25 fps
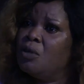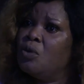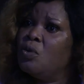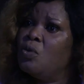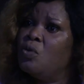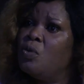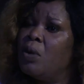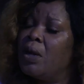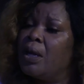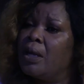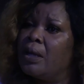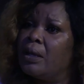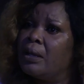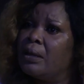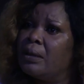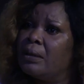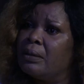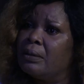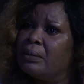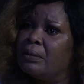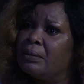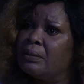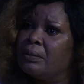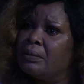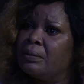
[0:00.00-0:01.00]
No way.
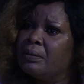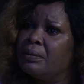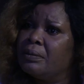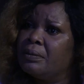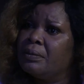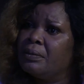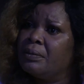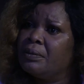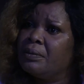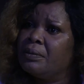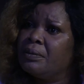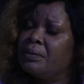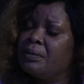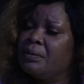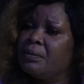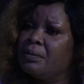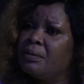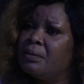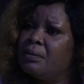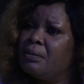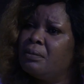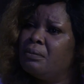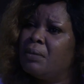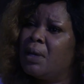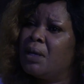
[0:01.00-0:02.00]

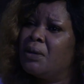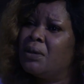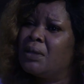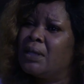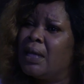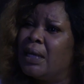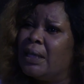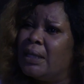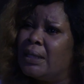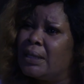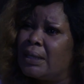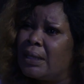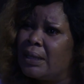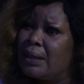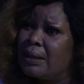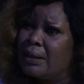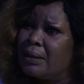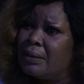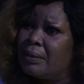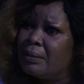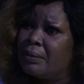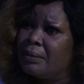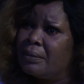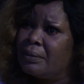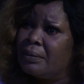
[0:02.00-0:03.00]
My daughter,
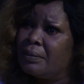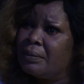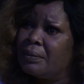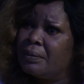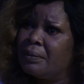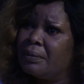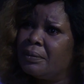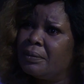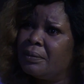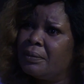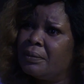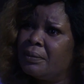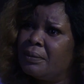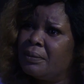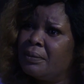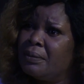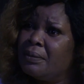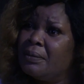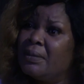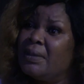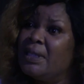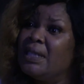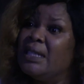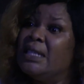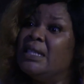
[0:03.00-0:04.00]
listen.
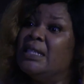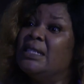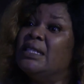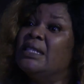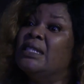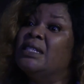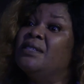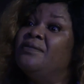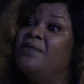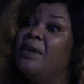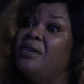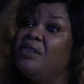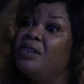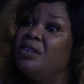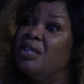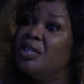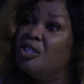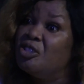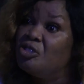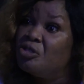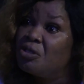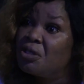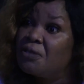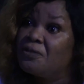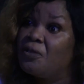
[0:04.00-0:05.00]
It is very
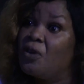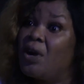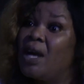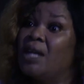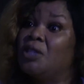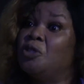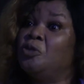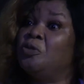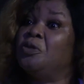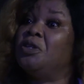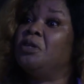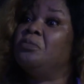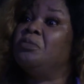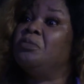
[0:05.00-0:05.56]
dangerous for her to